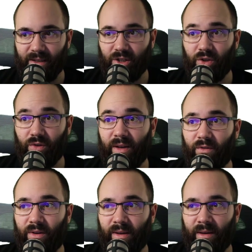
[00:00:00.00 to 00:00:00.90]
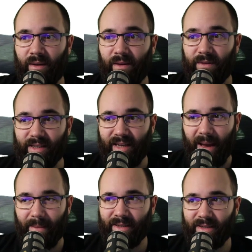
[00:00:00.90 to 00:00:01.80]
So if this
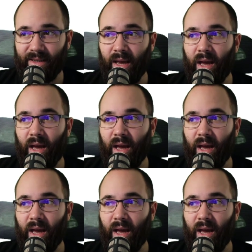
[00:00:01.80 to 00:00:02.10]
happens,